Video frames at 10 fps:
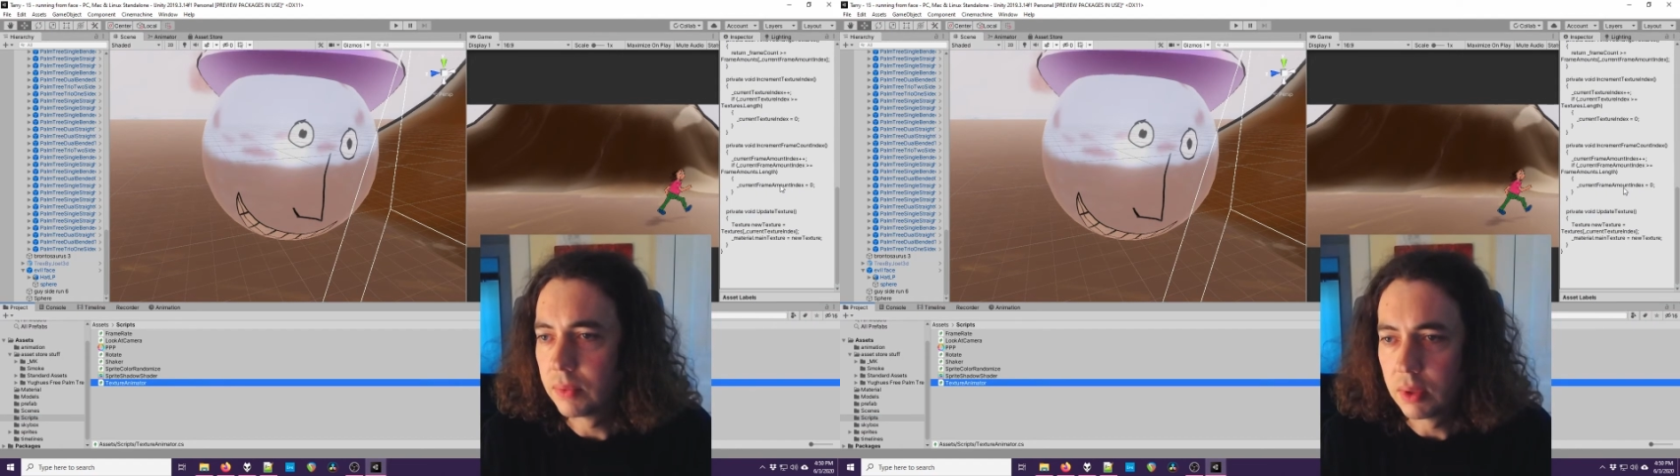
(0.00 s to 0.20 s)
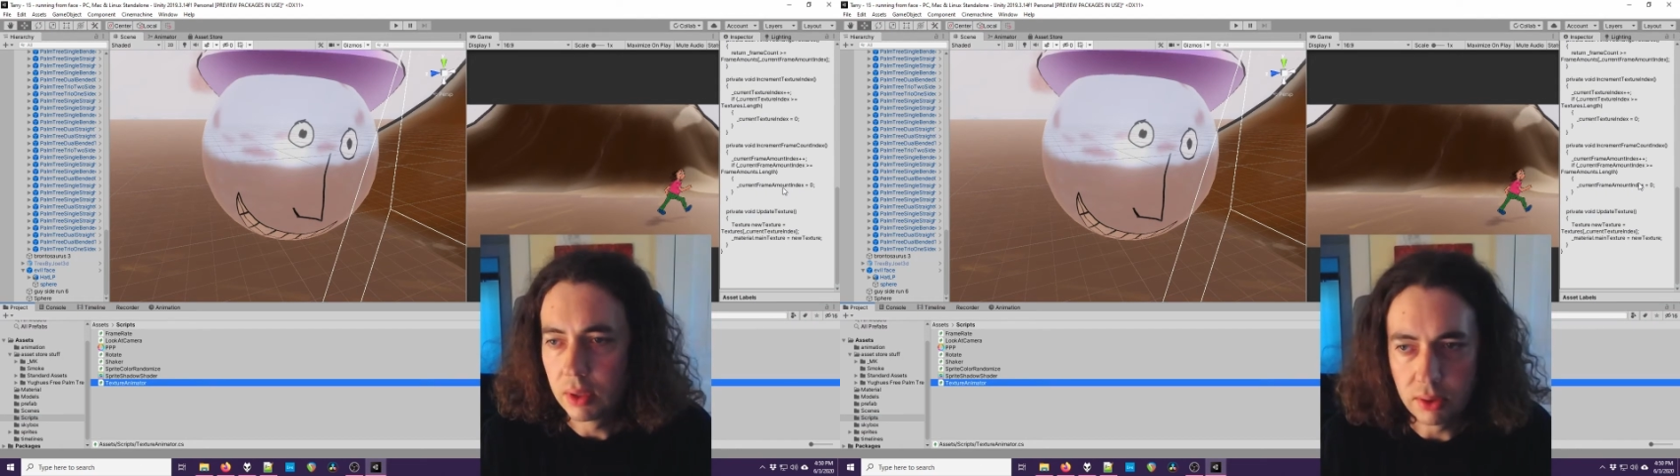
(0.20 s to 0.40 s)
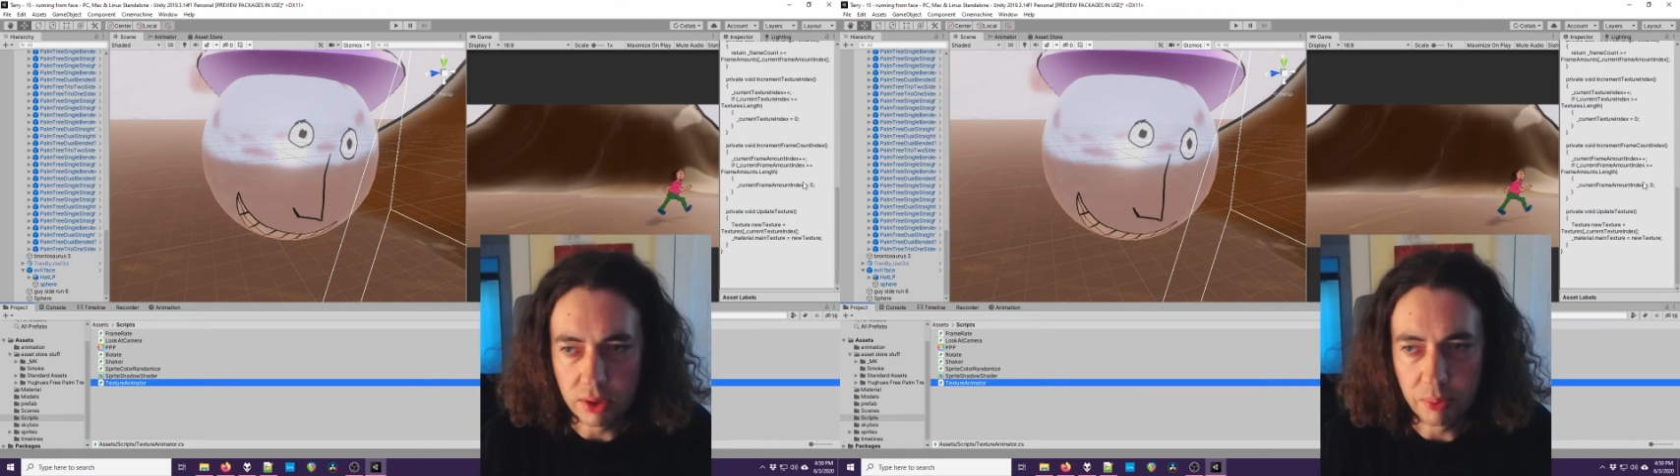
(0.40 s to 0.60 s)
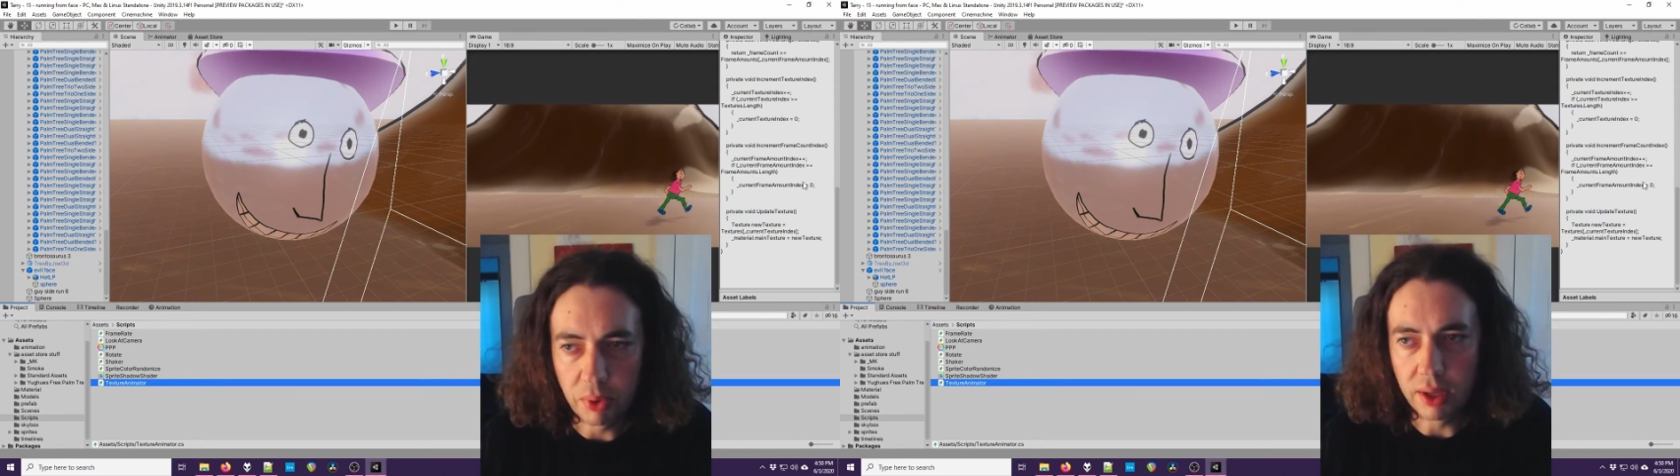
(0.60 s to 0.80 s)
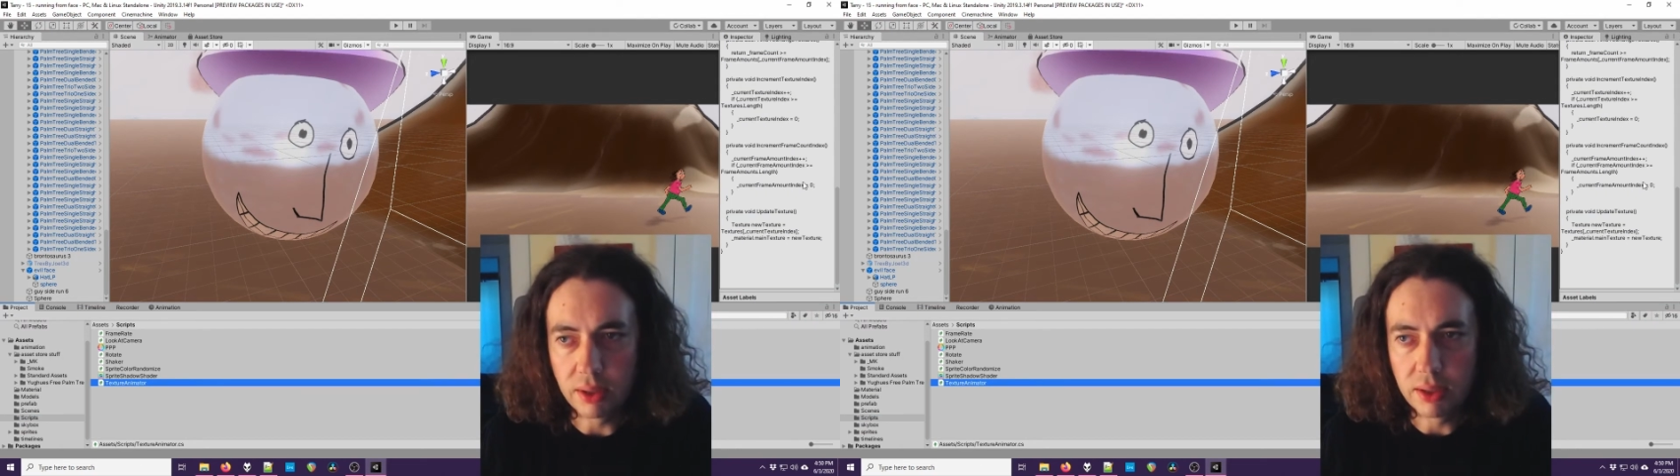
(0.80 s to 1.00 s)
So it's a
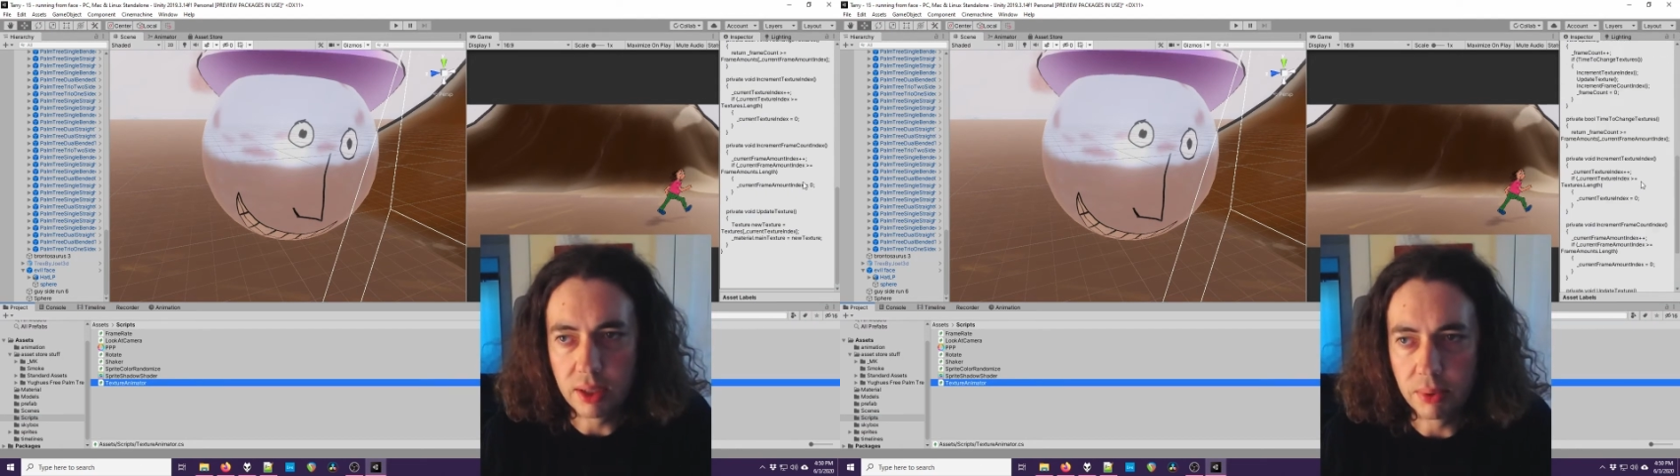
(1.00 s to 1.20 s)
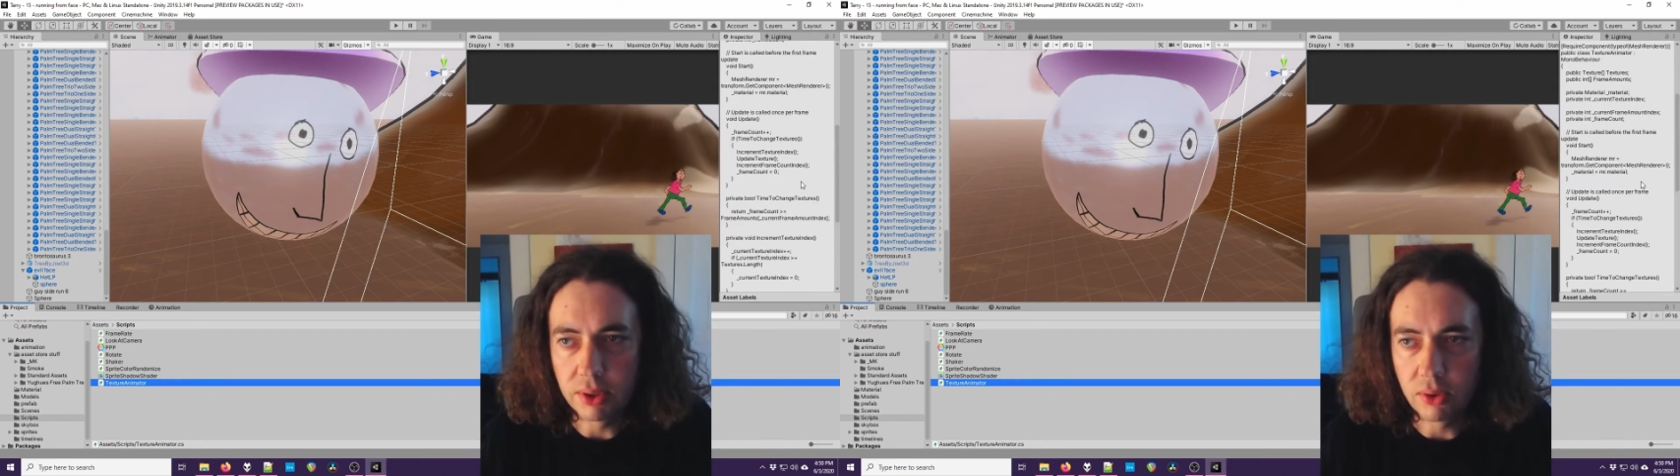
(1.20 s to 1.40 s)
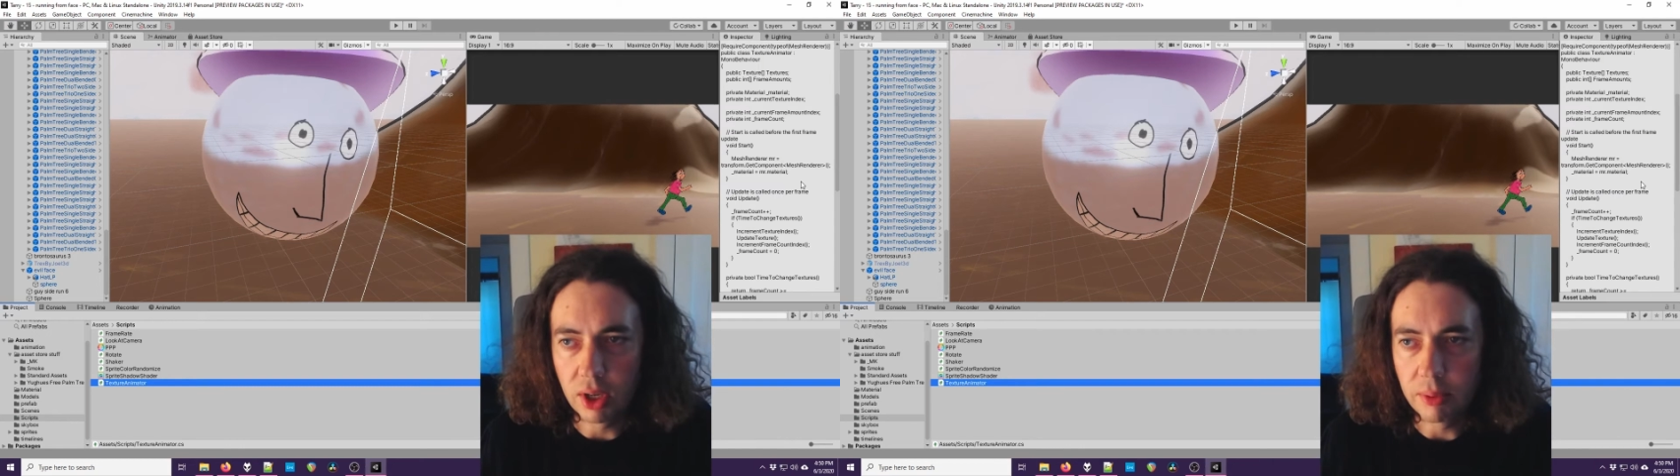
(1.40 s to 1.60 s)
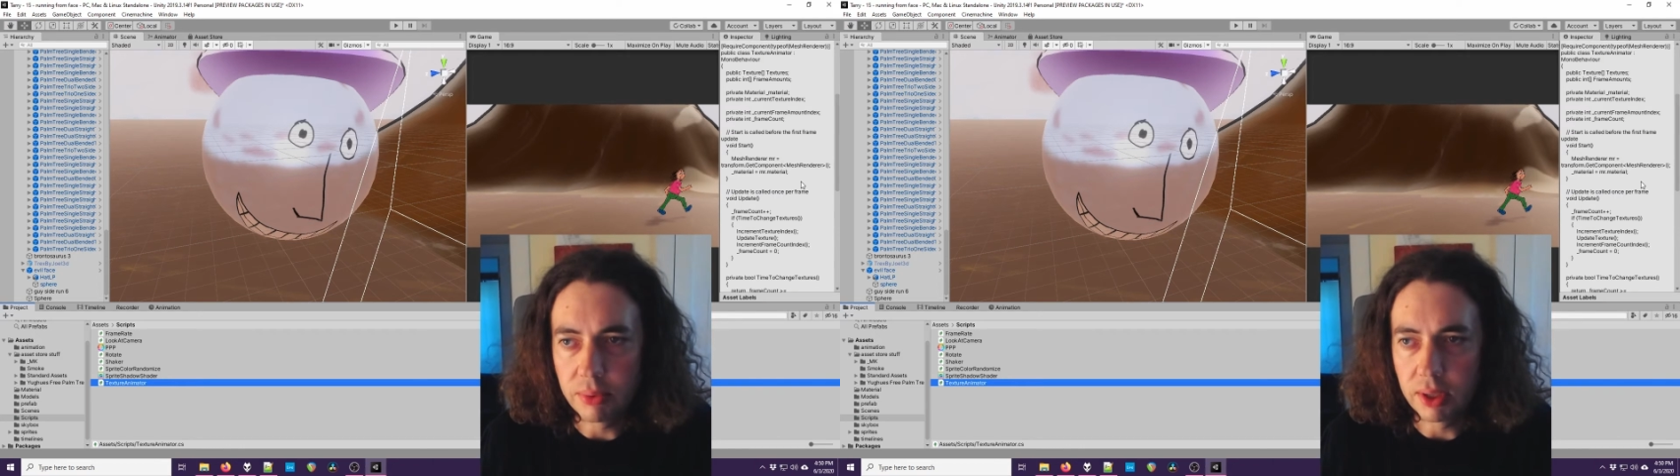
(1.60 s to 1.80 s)
pretty simple script.